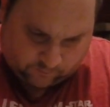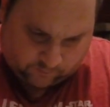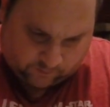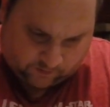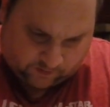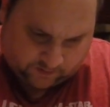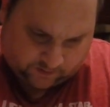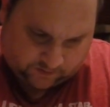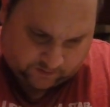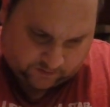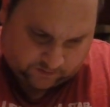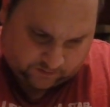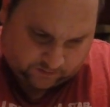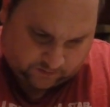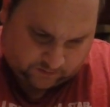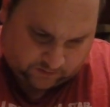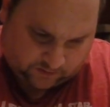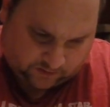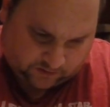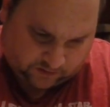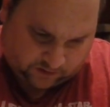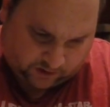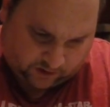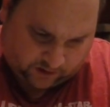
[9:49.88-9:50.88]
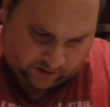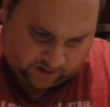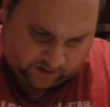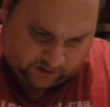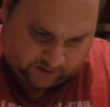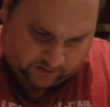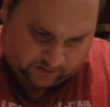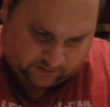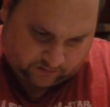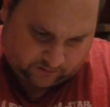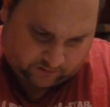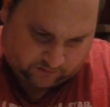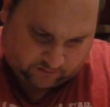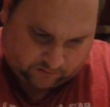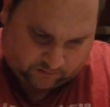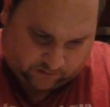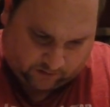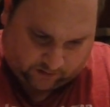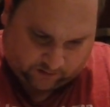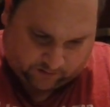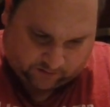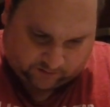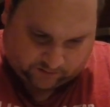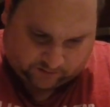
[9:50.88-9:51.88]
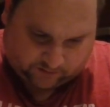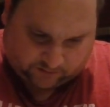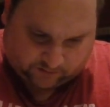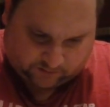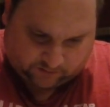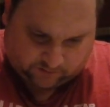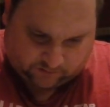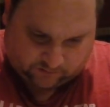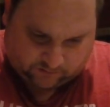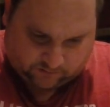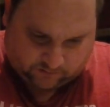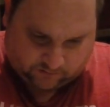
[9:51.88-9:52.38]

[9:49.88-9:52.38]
let's get started on this.